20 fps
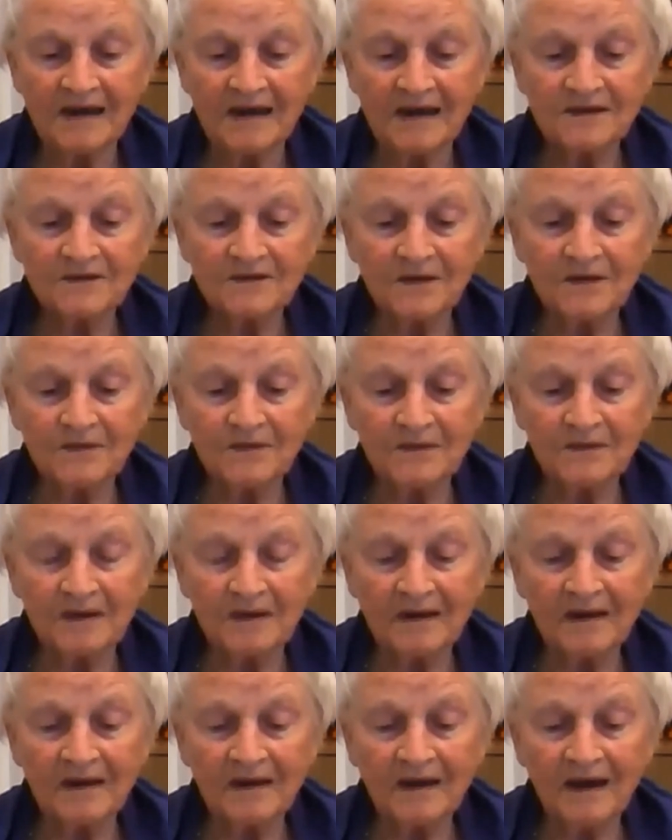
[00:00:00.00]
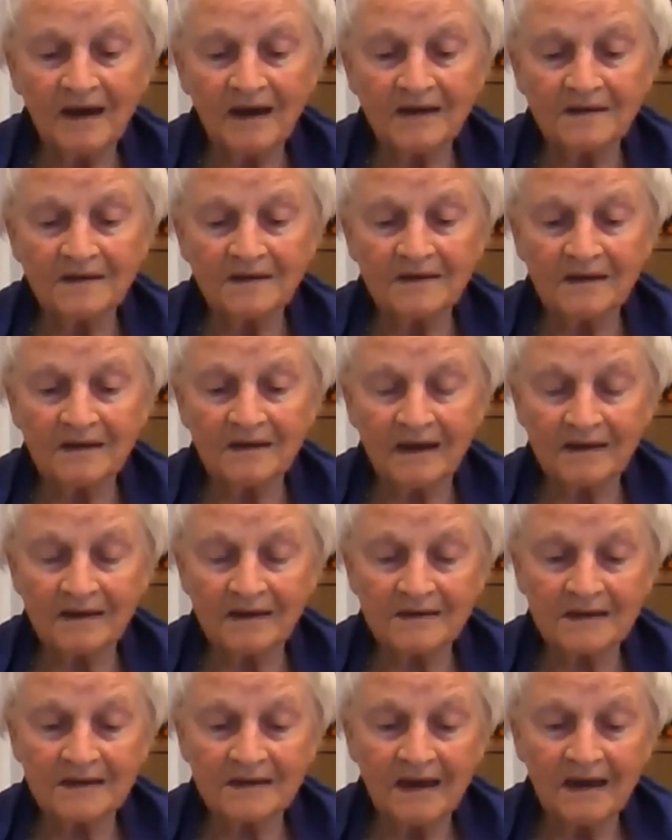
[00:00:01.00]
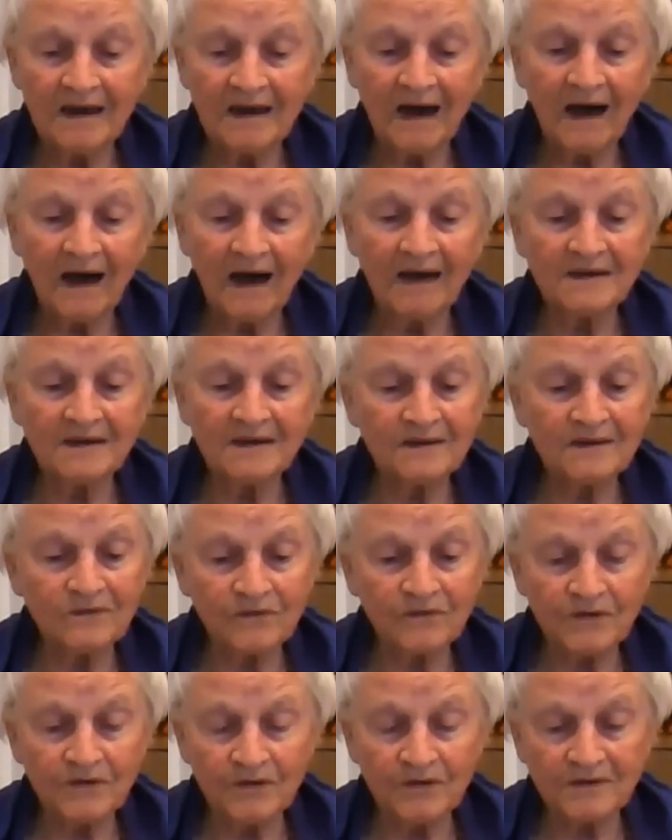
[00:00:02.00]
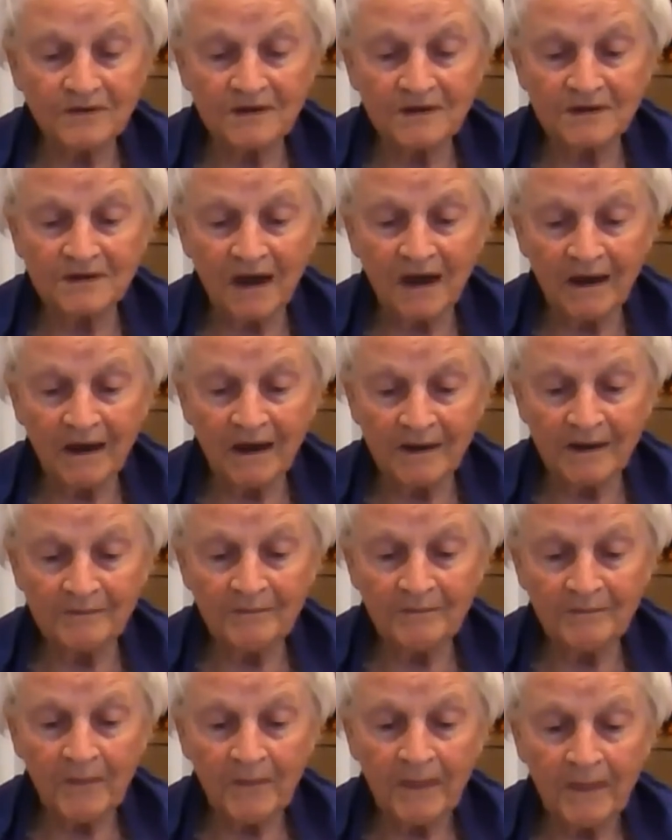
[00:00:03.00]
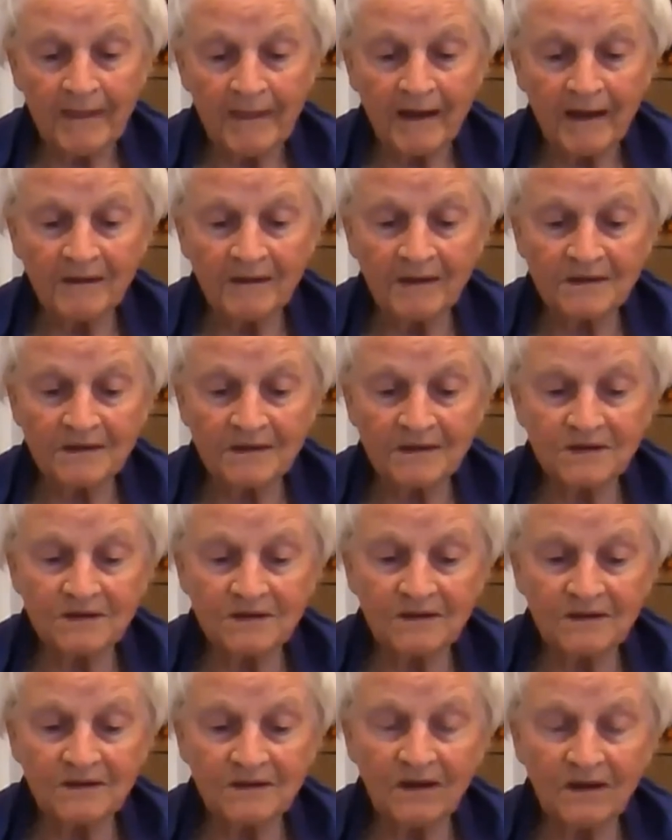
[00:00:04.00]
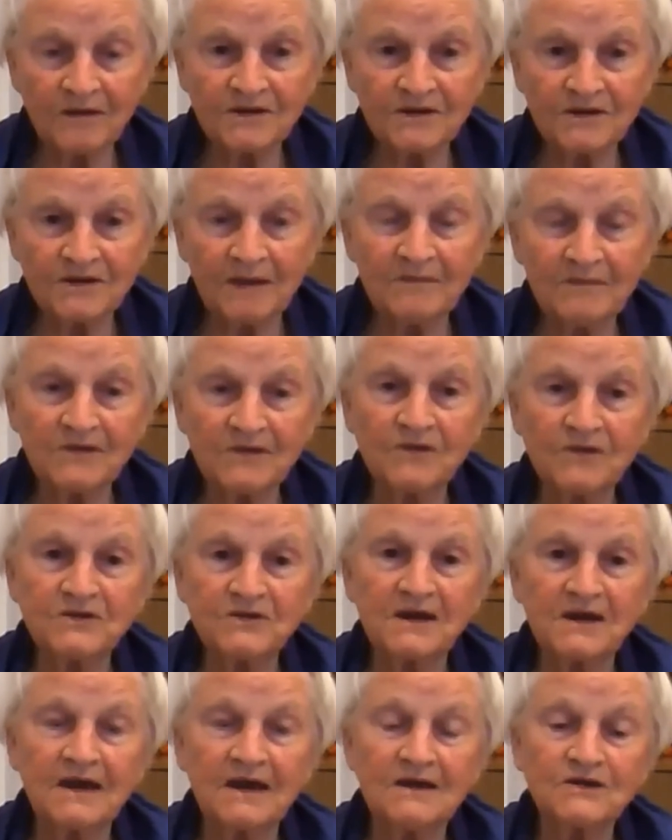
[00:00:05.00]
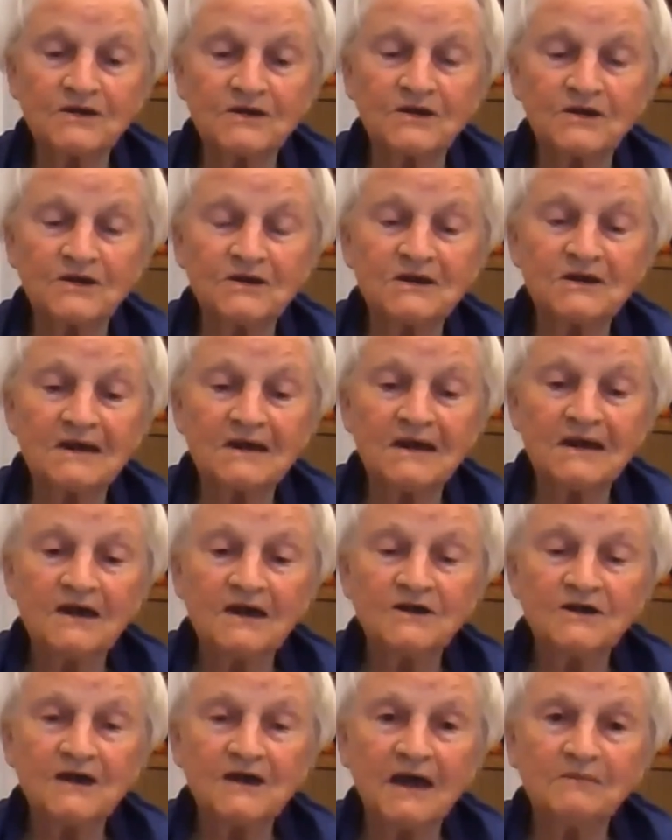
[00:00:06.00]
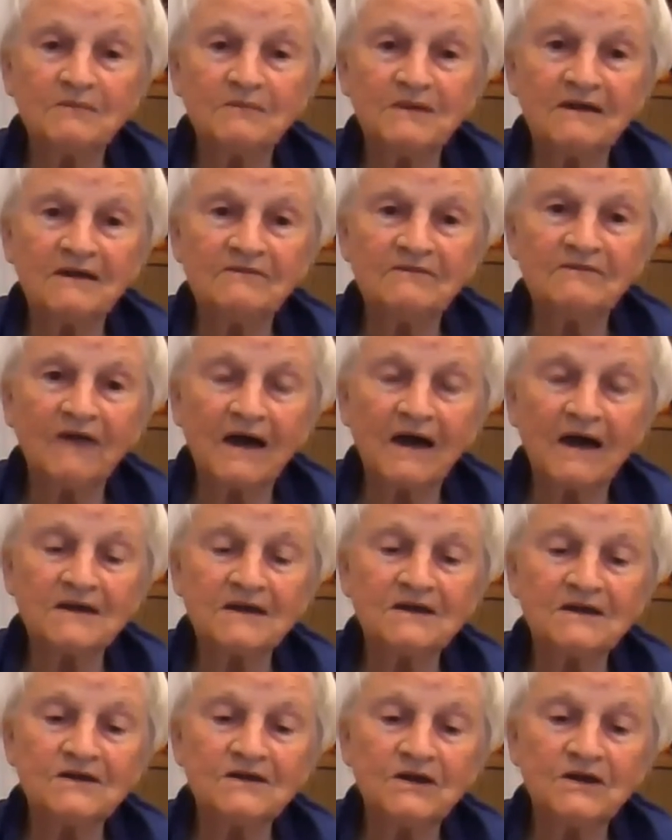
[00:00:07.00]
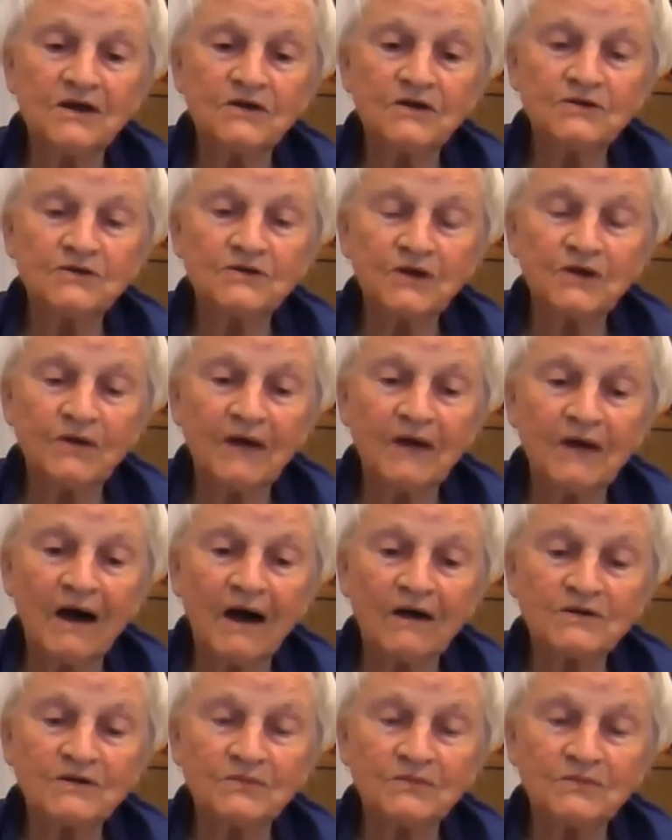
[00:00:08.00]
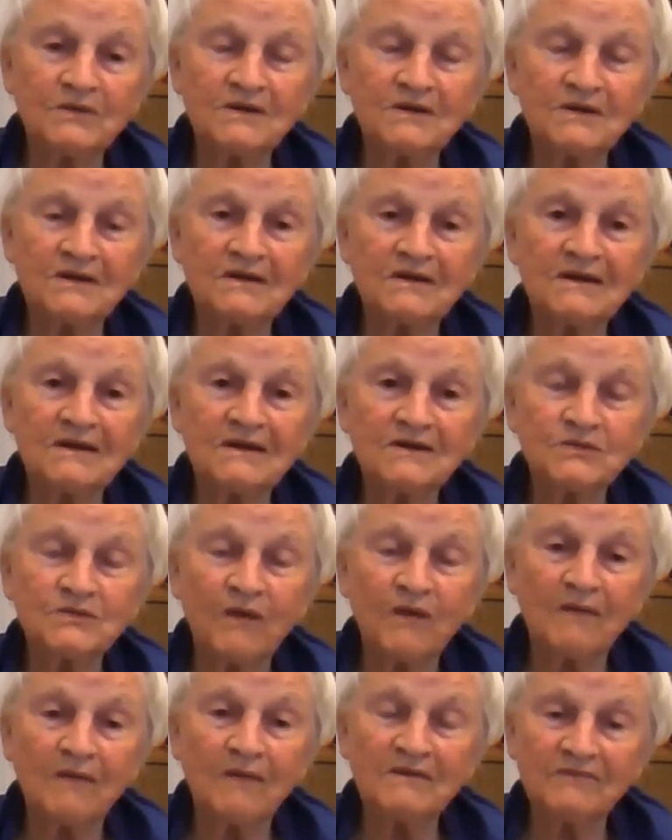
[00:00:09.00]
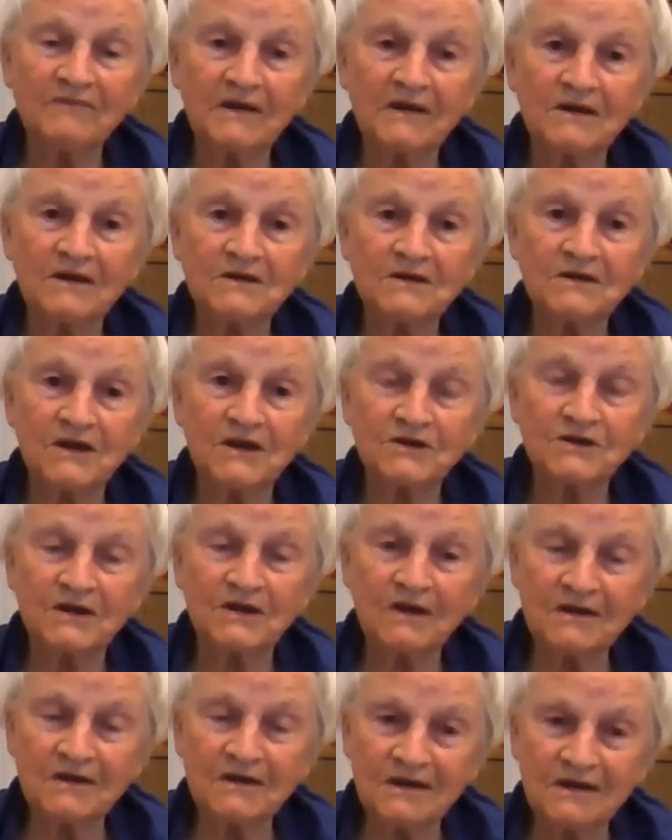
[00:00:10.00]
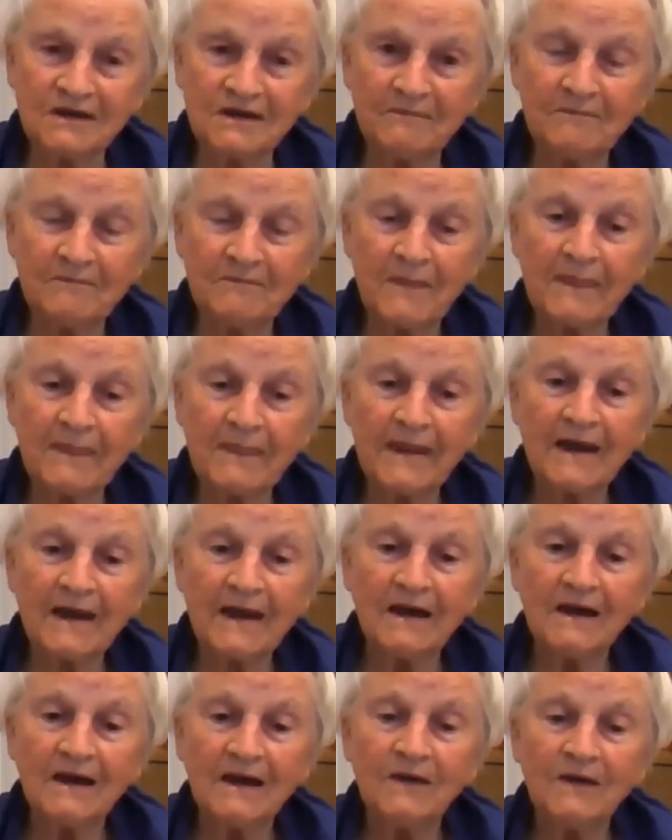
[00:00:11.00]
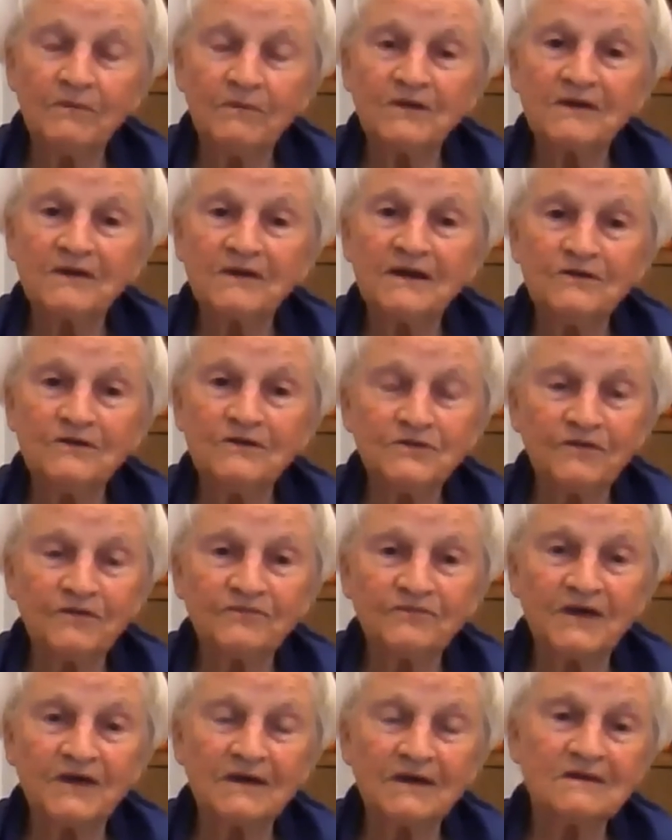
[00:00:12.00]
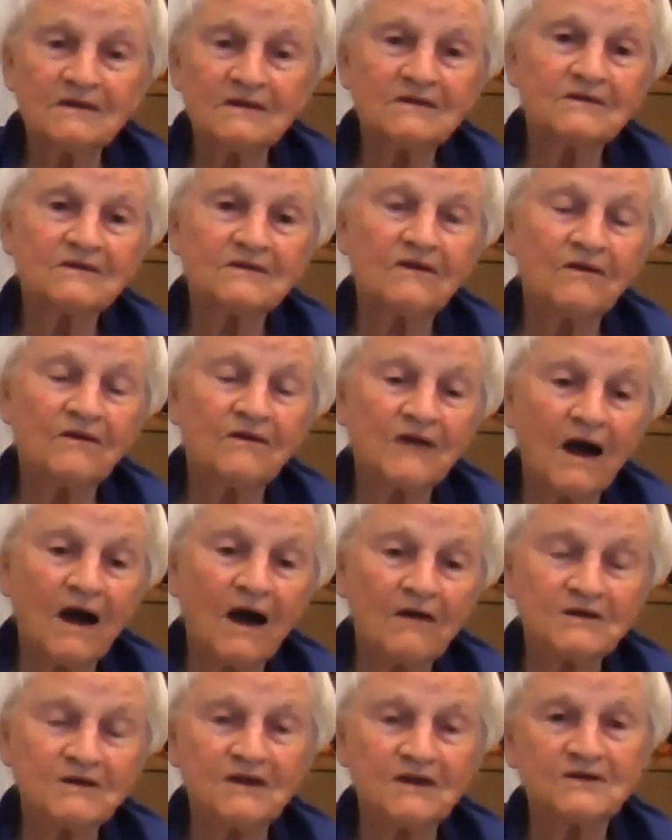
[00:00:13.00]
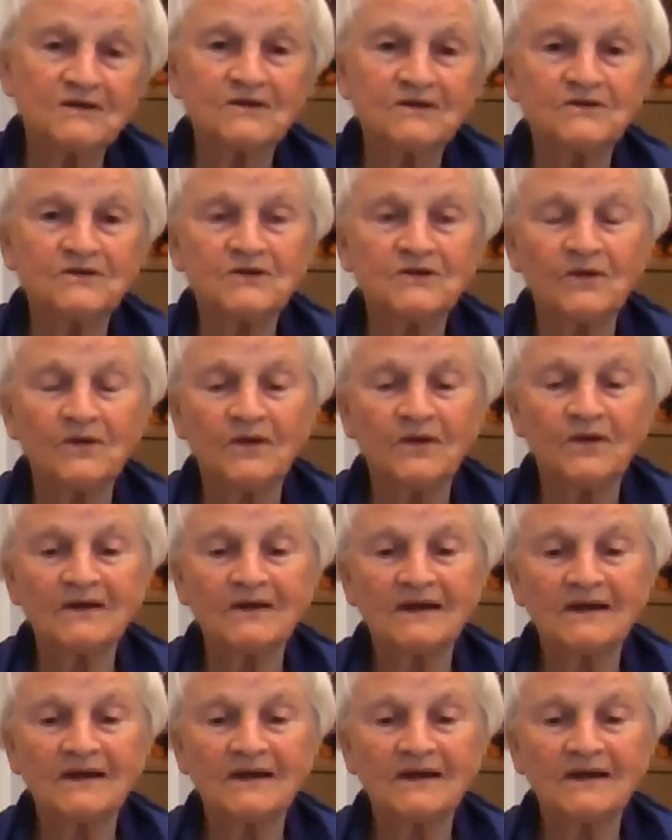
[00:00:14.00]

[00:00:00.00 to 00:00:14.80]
So I did that. I did not know at the time that on some of those occasions, she had been invited to go out with Swami Venkatesananda, with Hindu friends on outings and so on.